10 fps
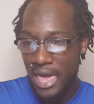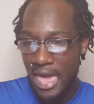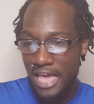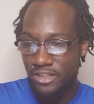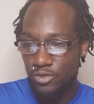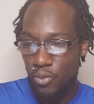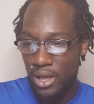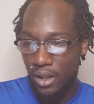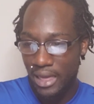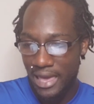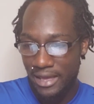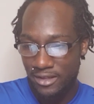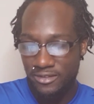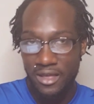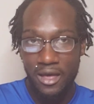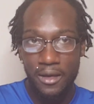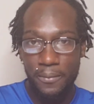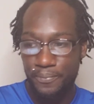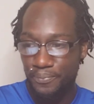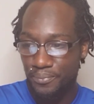as well as
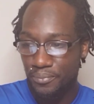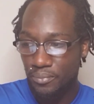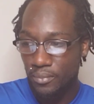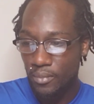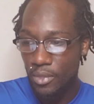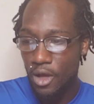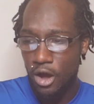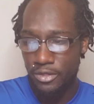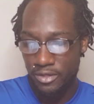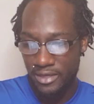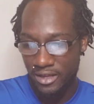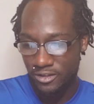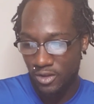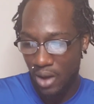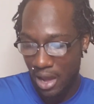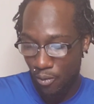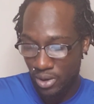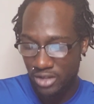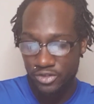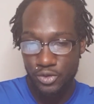other things. So I
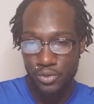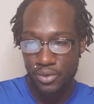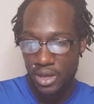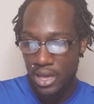wanted to